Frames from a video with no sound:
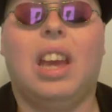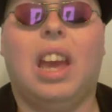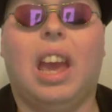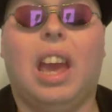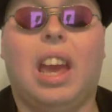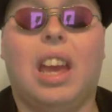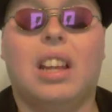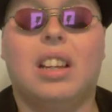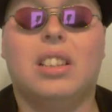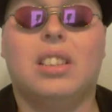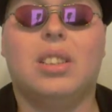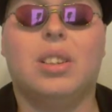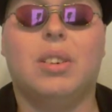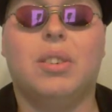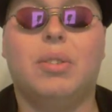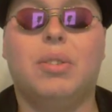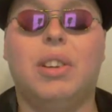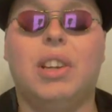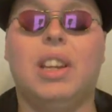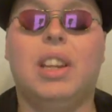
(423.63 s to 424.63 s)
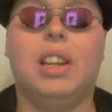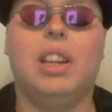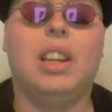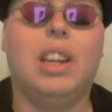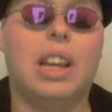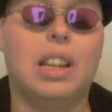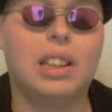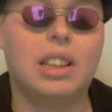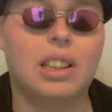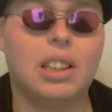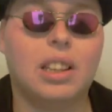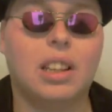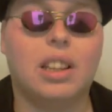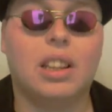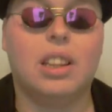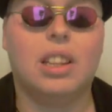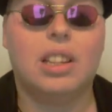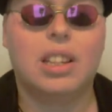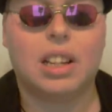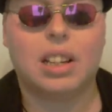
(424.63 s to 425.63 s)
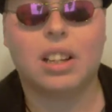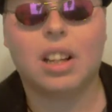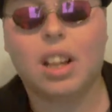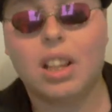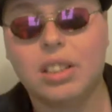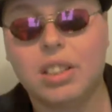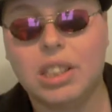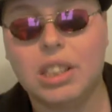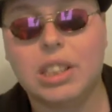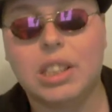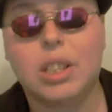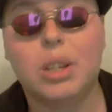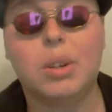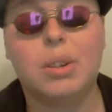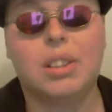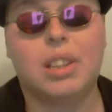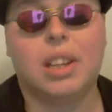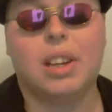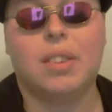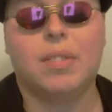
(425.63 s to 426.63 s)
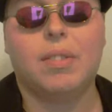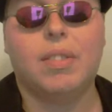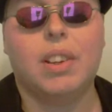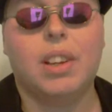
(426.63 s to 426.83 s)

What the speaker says: And so if we can get the technology to them